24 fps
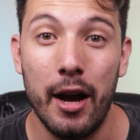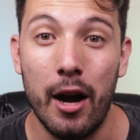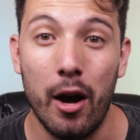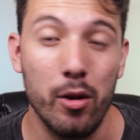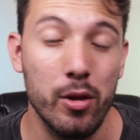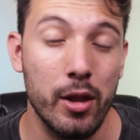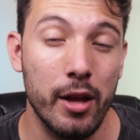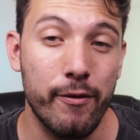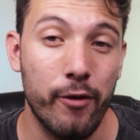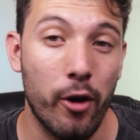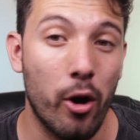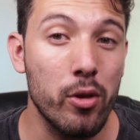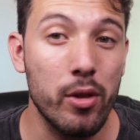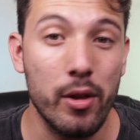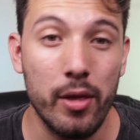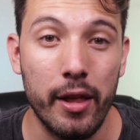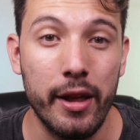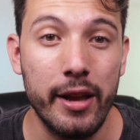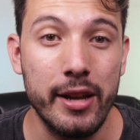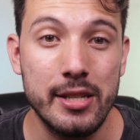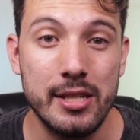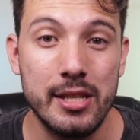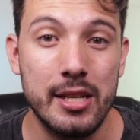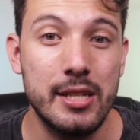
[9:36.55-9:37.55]
I'll leave all the
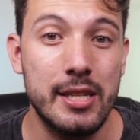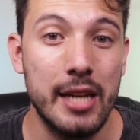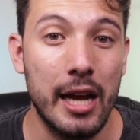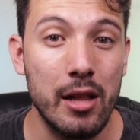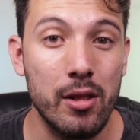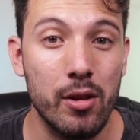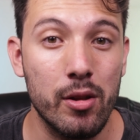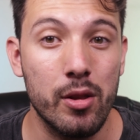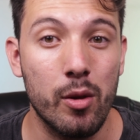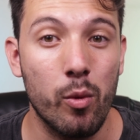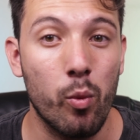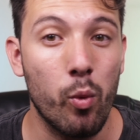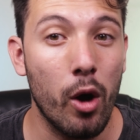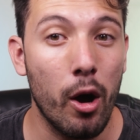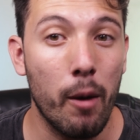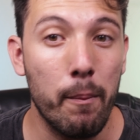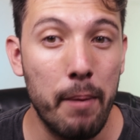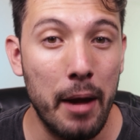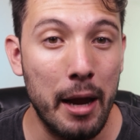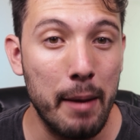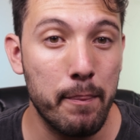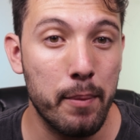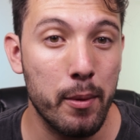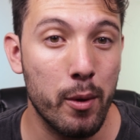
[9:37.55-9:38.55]
links to download the
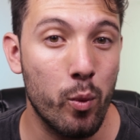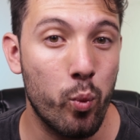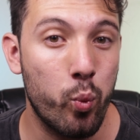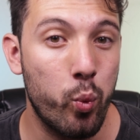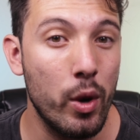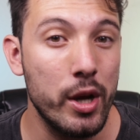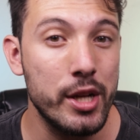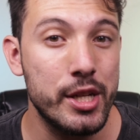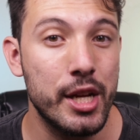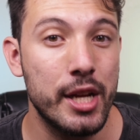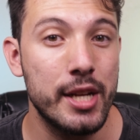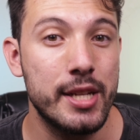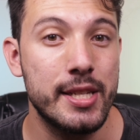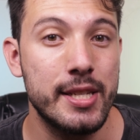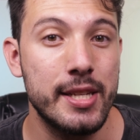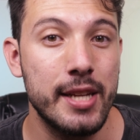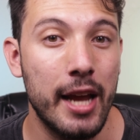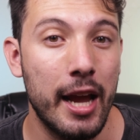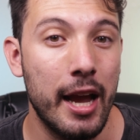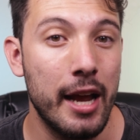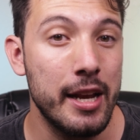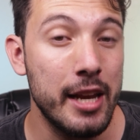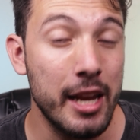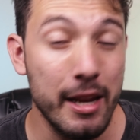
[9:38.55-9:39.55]
wallpaper, widgets,
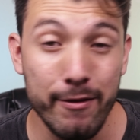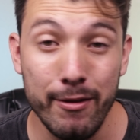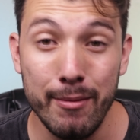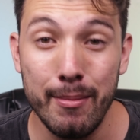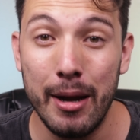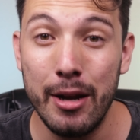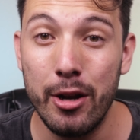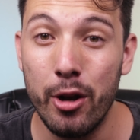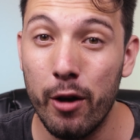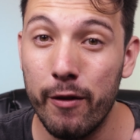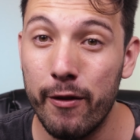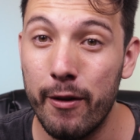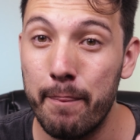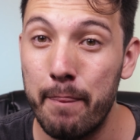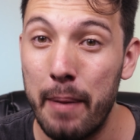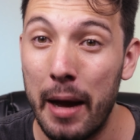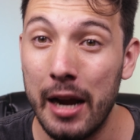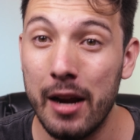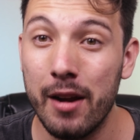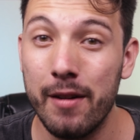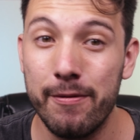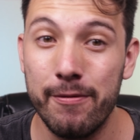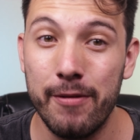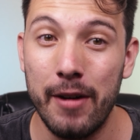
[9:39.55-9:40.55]
and even my Nova
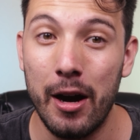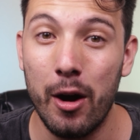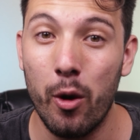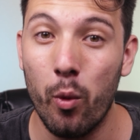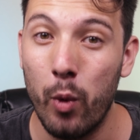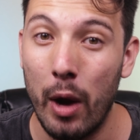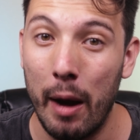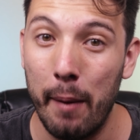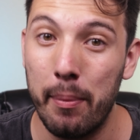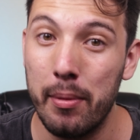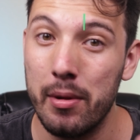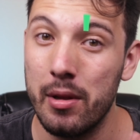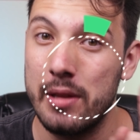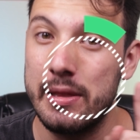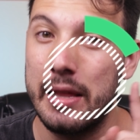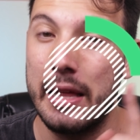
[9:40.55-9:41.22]
backup file right below